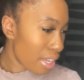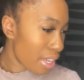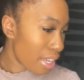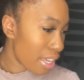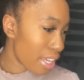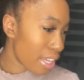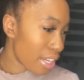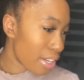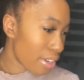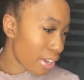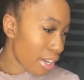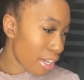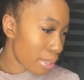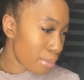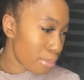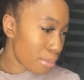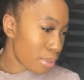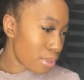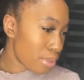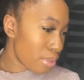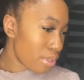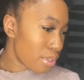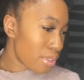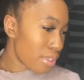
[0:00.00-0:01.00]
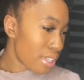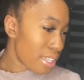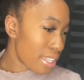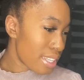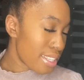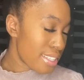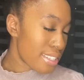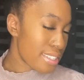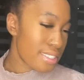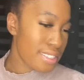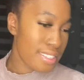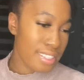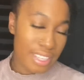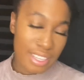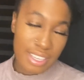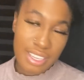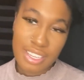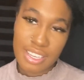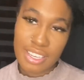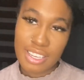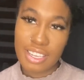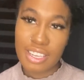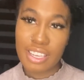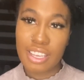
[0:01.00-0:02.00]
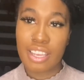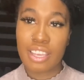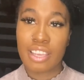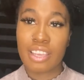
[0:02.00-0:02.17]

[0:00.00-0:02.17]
Incredible Zigi.